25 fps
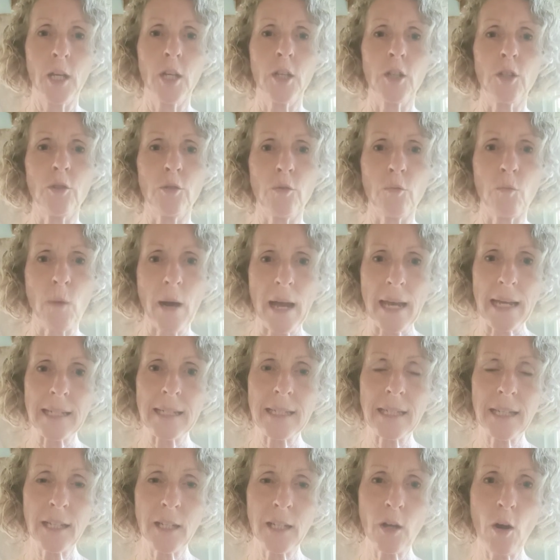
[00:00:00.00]
You're
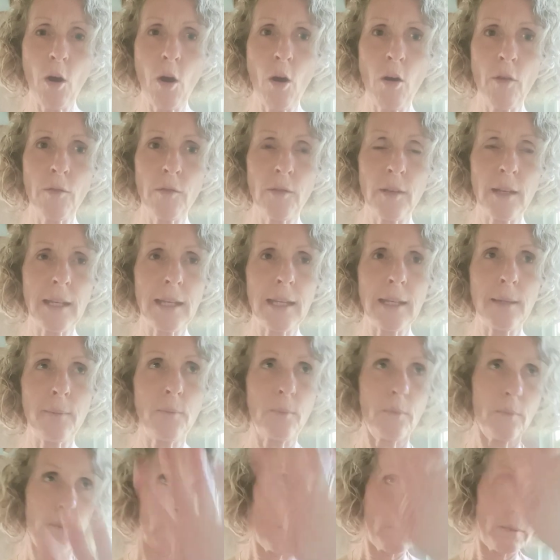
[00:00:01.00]
waiting on the
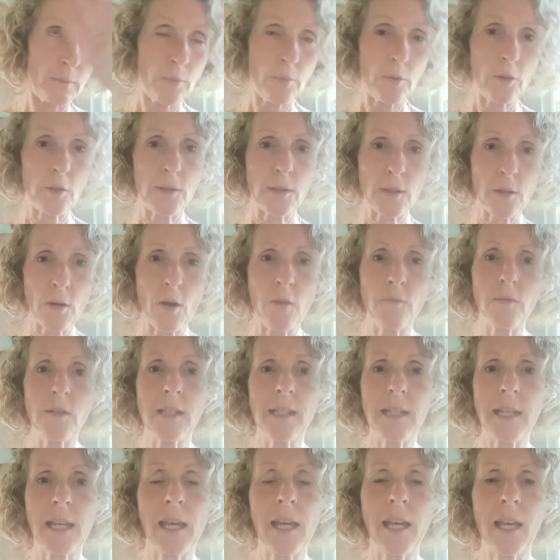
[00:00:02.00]
person
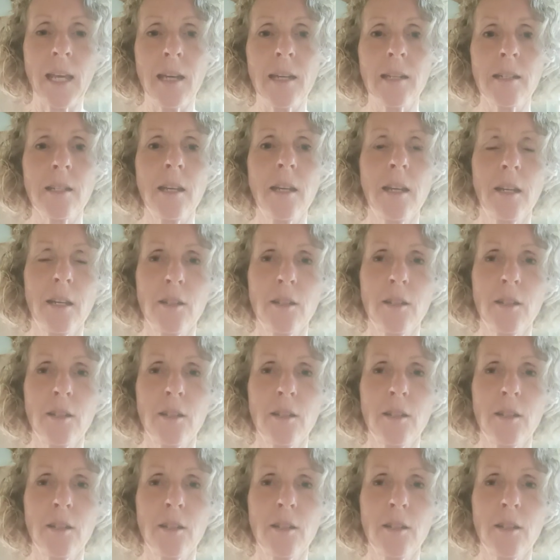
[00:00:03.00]
overseeing it